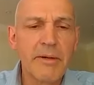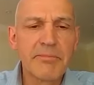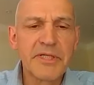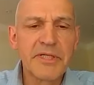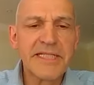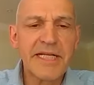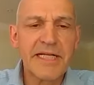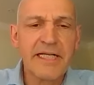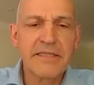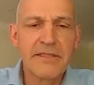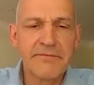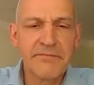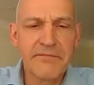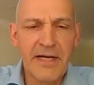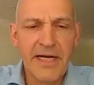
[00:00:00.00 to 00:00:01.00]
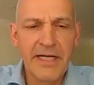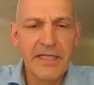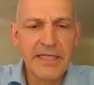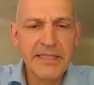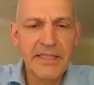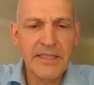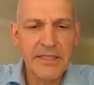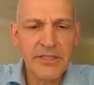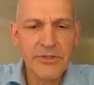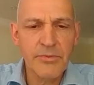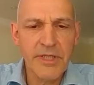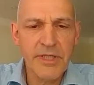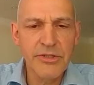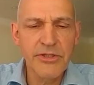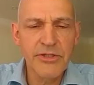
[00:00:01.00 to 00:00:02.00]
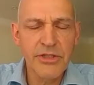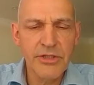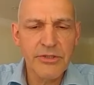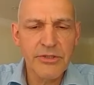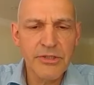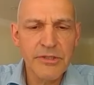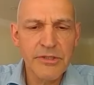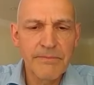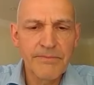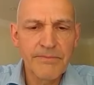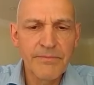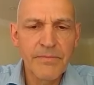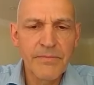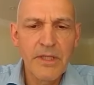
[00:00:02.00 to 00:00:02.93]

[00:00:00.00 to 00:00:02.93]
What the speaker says: when predictive analytics were introduced.